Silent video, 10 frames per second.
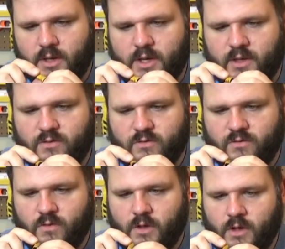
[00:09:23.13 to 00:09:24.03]

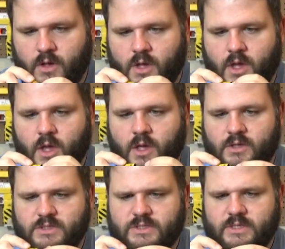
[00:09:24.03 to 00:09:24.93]
It's
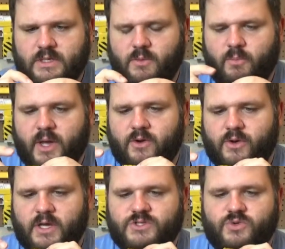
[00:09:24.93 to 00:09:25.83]
seen better days.